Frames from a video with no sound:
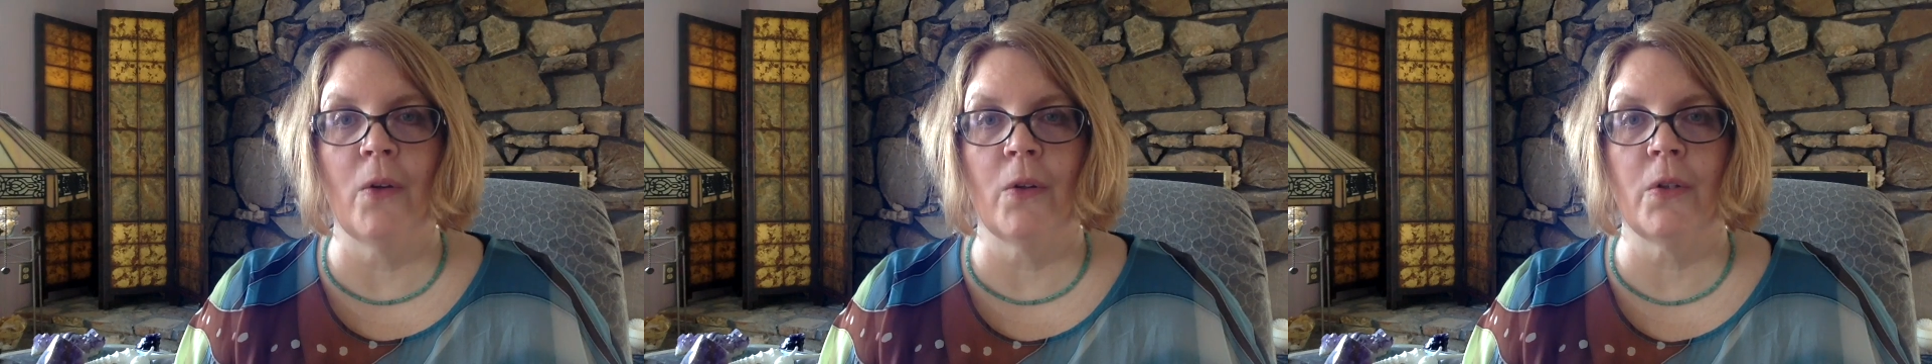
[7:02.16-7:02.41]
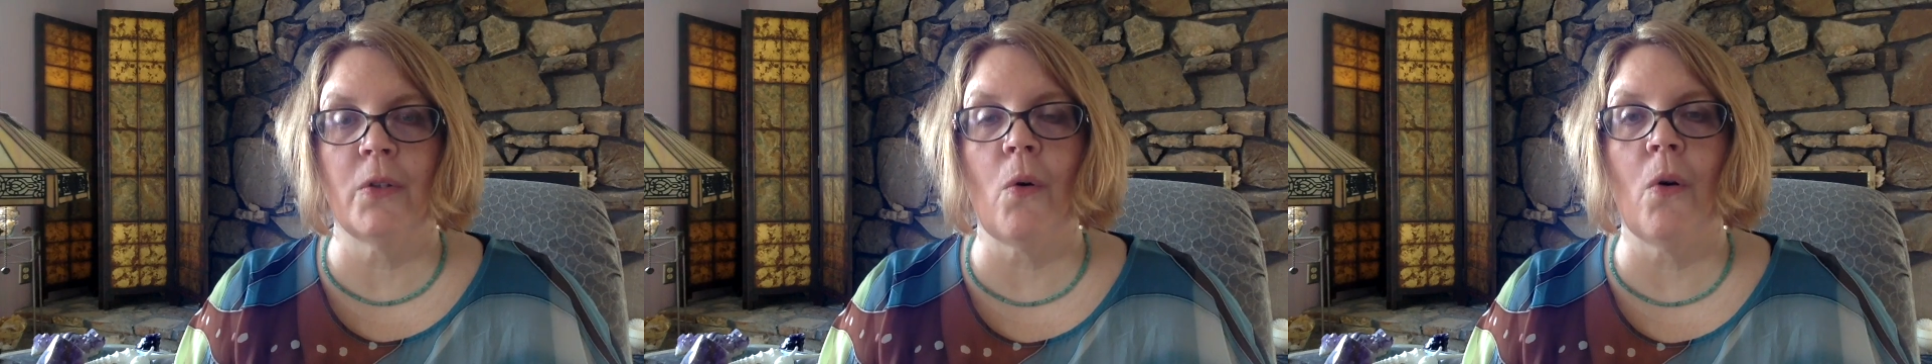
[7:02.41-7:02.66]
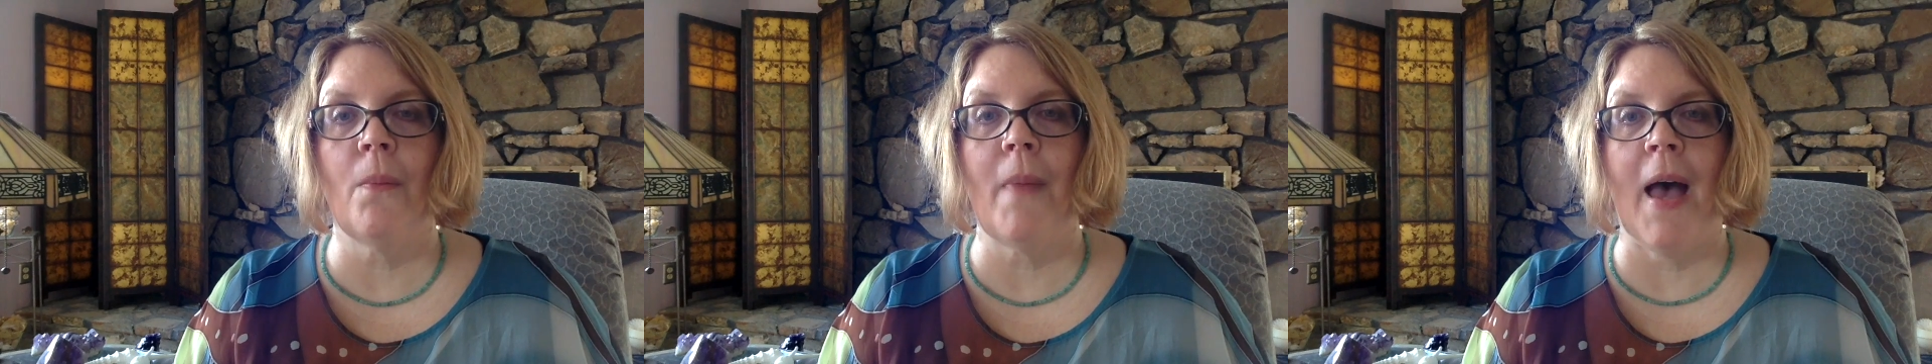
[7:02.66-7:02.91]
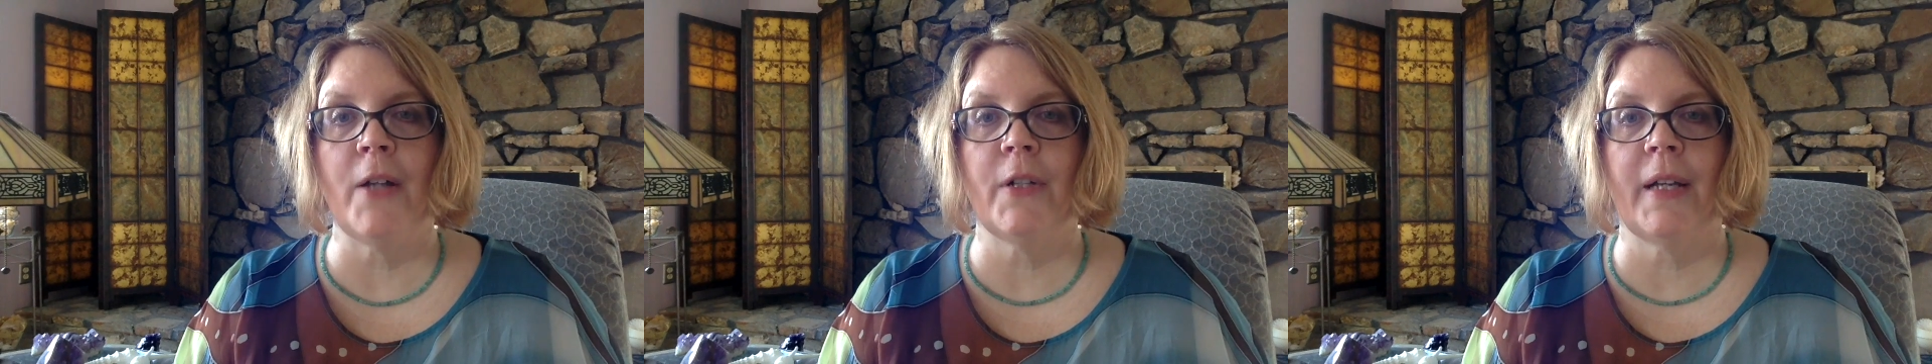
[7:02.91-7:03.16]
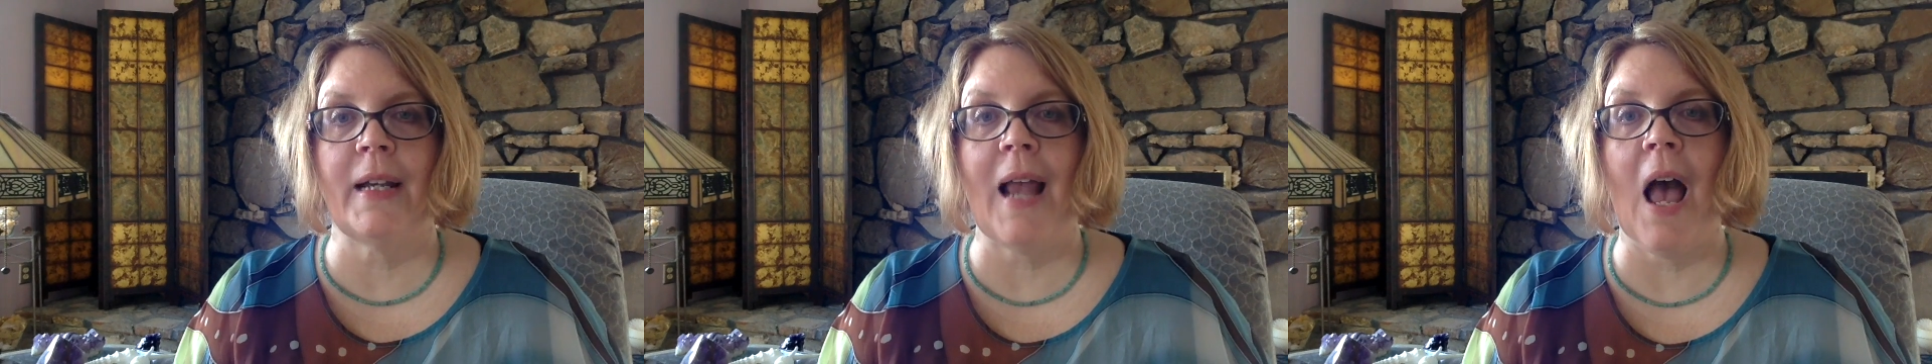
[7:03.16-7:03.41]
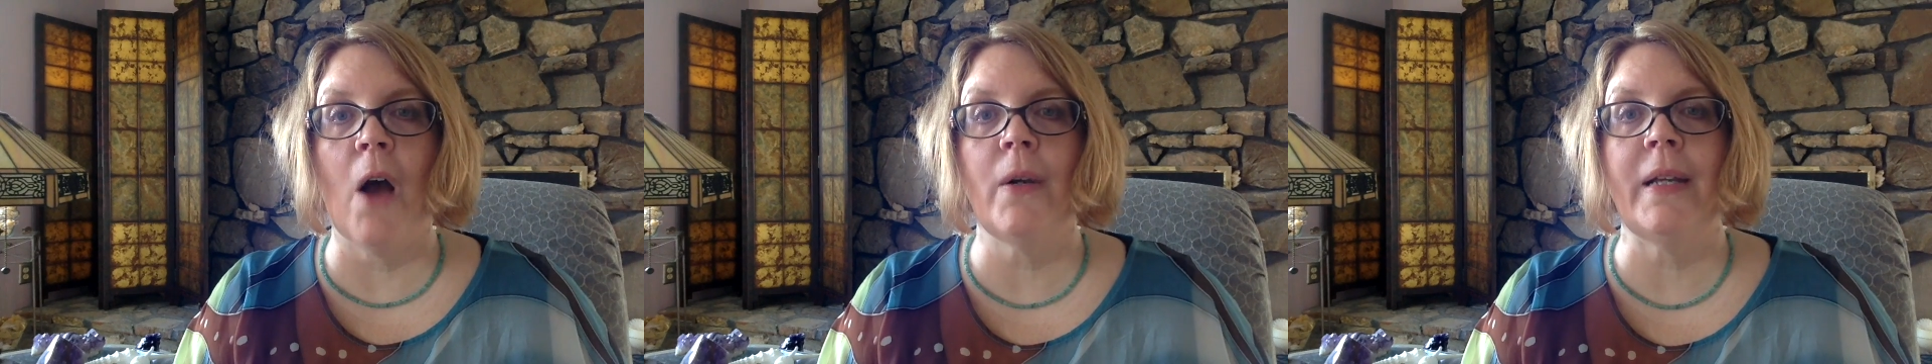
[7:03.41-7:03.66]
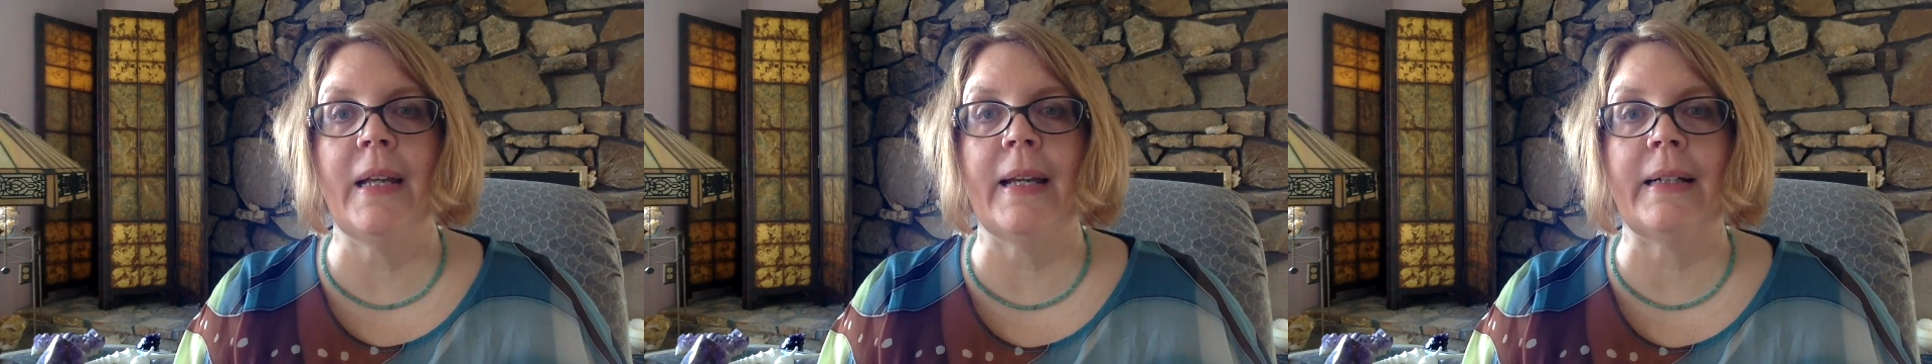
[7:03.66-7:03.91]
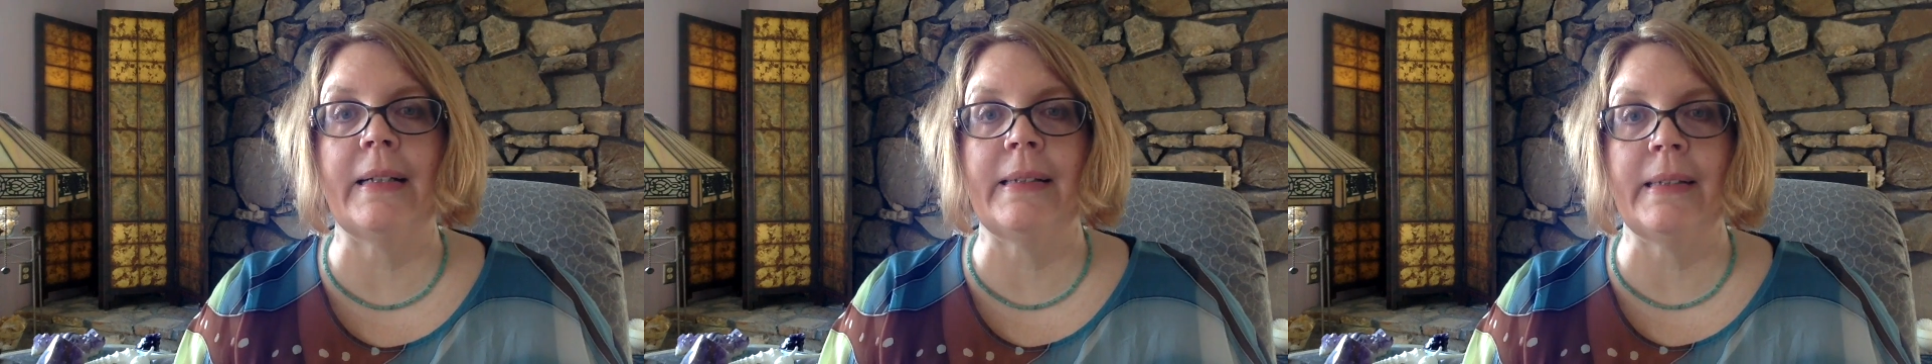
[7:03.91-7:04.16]
your soul magic and how to
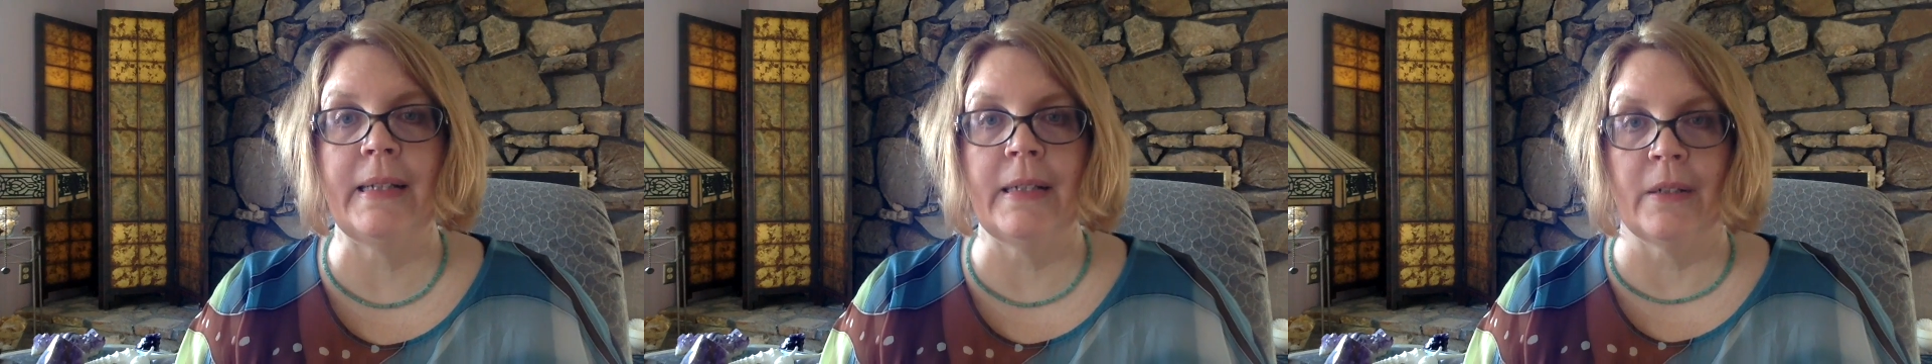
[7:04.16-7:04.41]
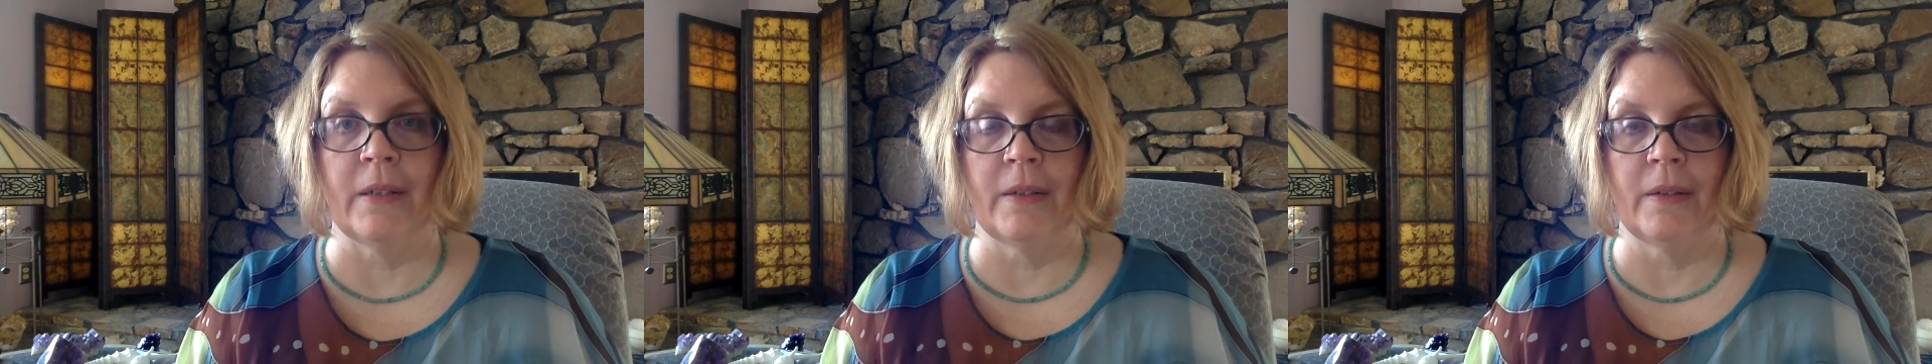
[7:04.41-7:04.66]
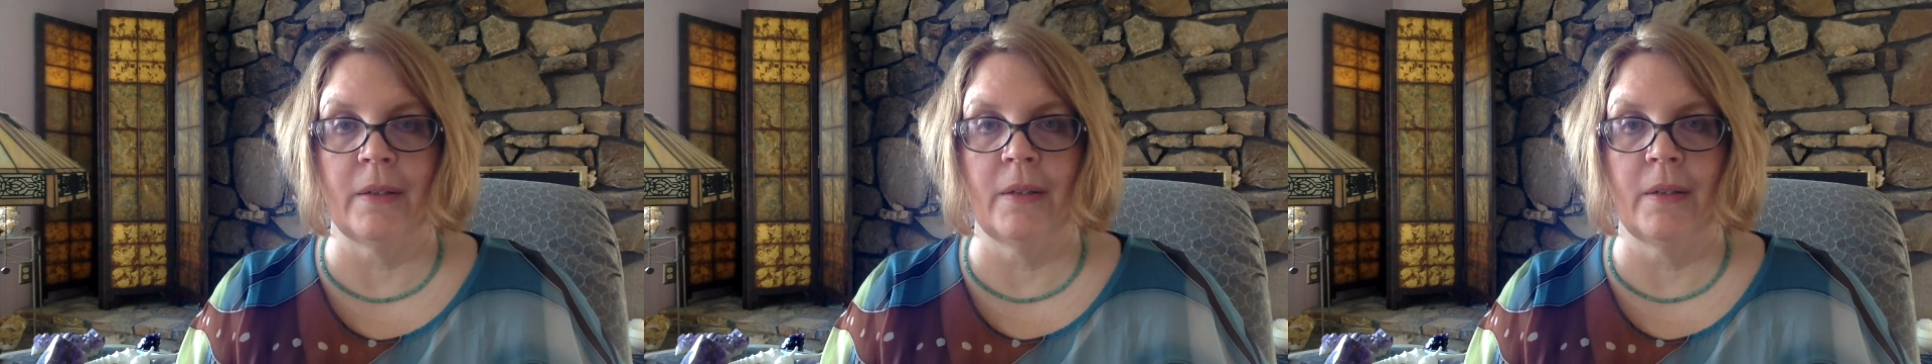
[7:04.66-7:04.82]
get clear